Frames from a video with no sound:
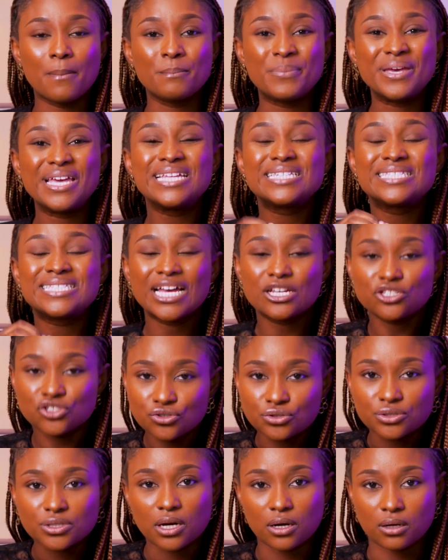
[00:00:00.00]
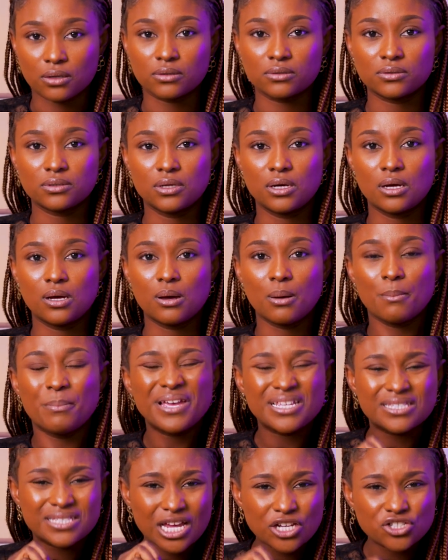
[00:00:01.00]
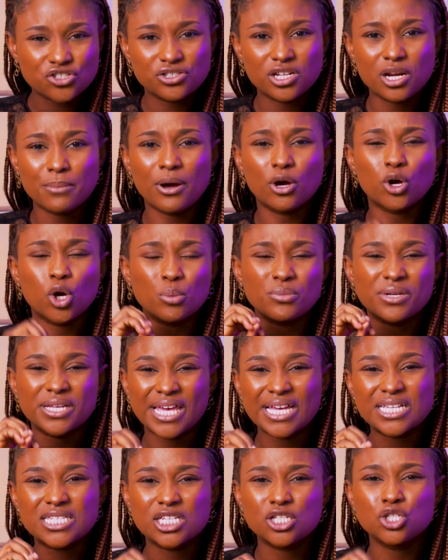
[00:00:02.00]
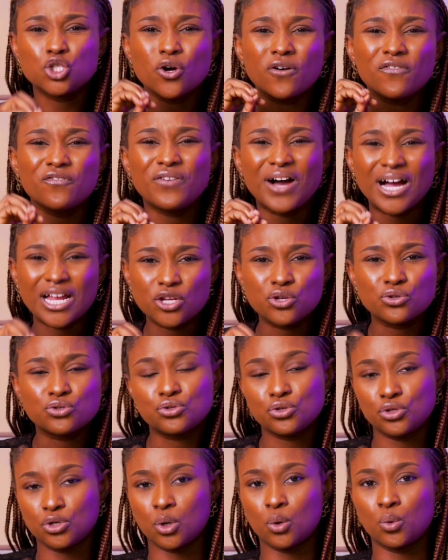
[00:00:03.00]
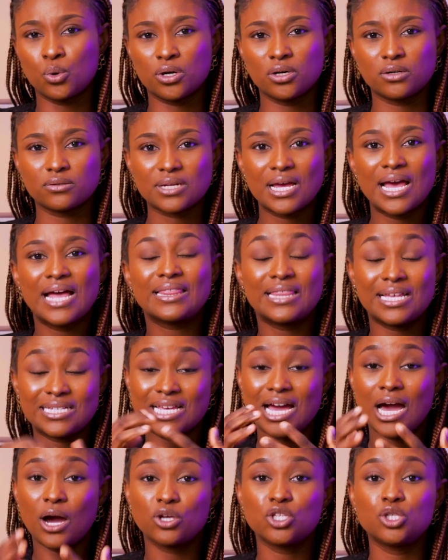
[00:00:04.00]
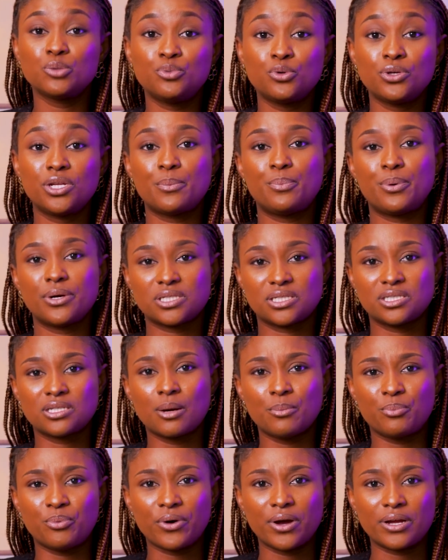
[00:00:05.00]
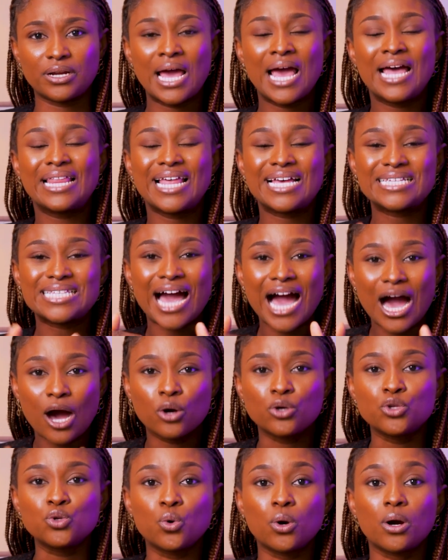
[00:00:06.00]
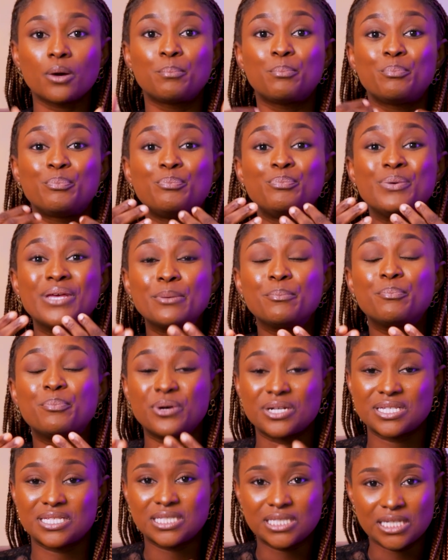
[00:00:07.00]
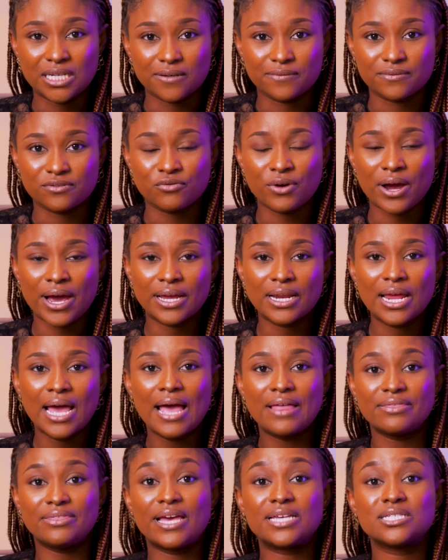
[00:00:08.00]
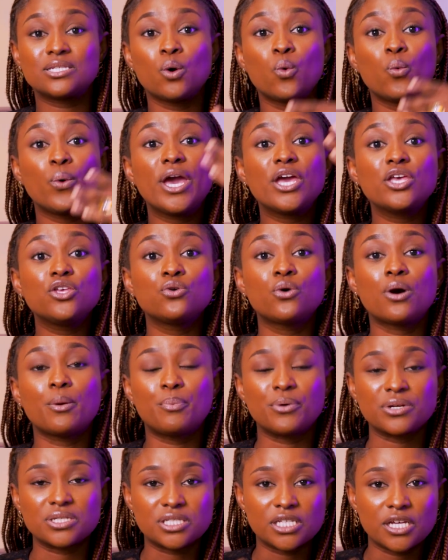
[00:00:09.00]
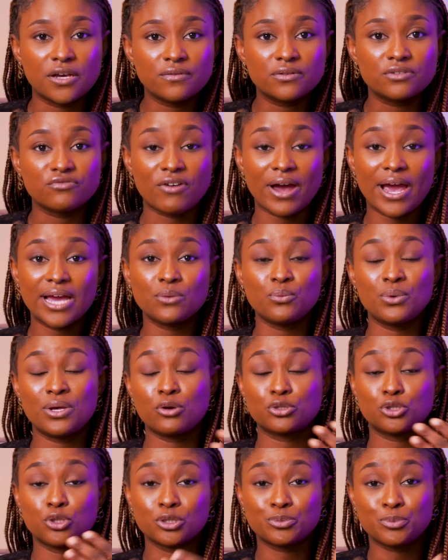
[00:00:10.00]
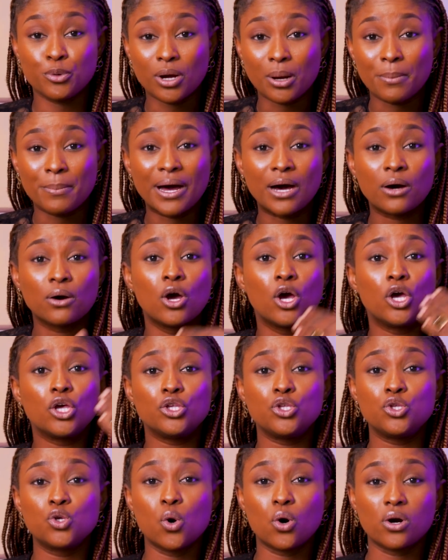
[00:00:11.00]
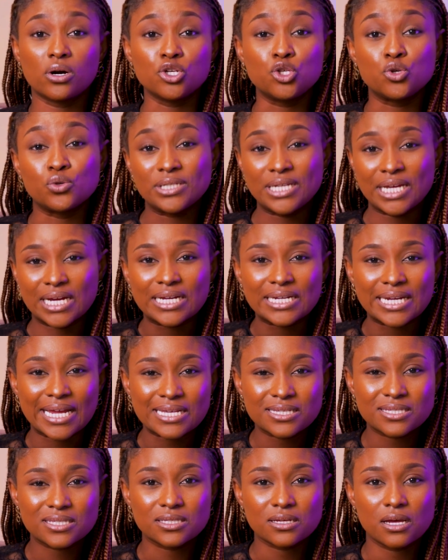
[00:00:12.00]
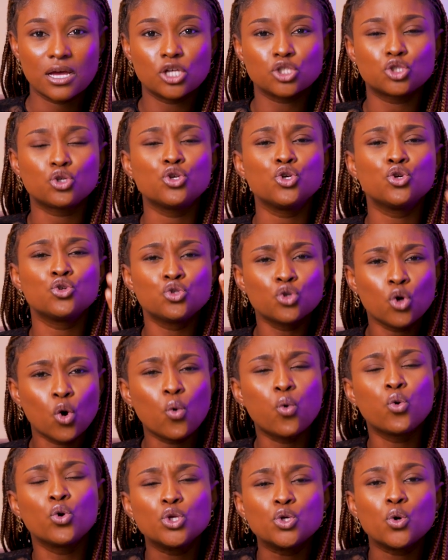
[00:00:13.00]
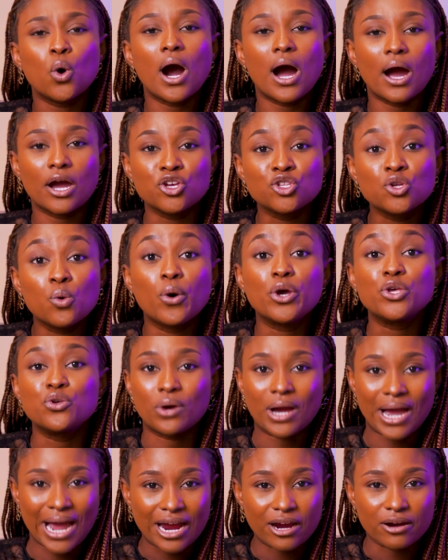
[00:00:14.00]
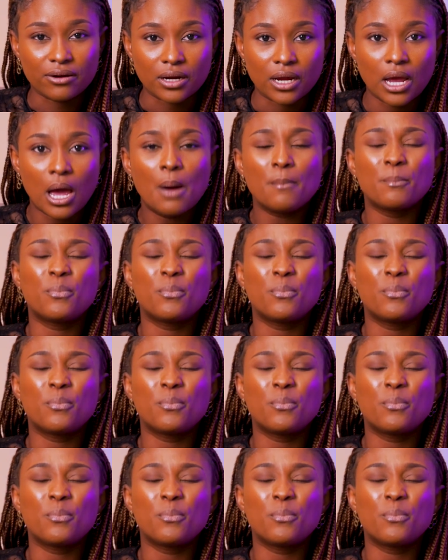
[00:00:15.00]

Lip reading: Be intentional. Be intentional about communicating your value to your world. That's how you build a personal brand. That's how you are being perceived, right? There's a way you are perceived, right? We also spoke about your uniqueness. So you know who you are. You know what you carry.